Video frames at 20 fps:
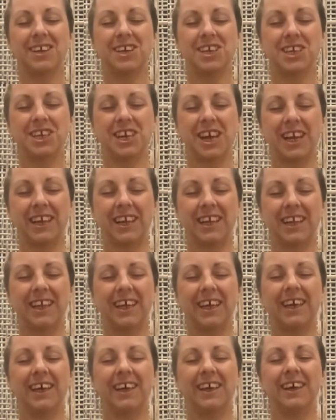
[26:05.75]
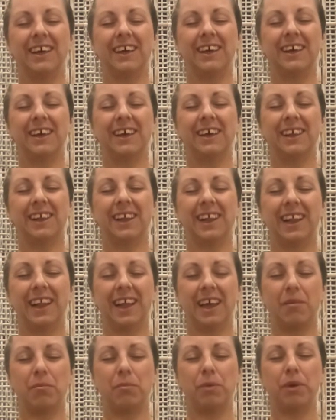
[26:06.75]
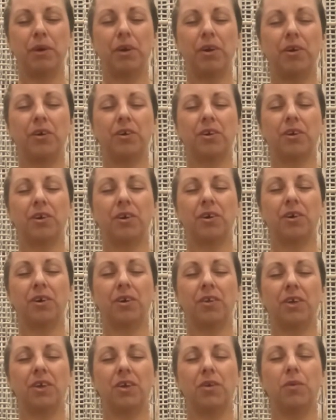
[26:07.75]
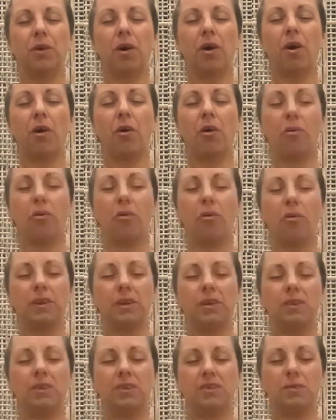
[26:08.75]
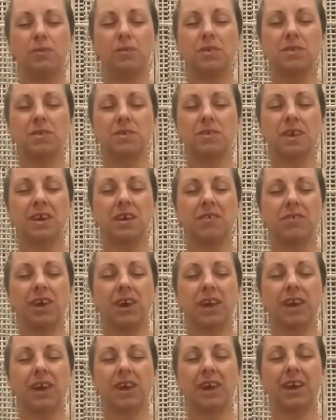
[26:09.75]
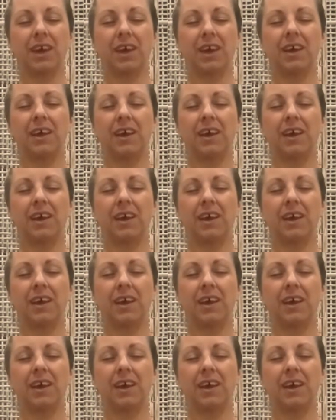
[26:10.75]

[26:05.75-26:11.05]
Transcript: gently let burdock know that you are open to receiving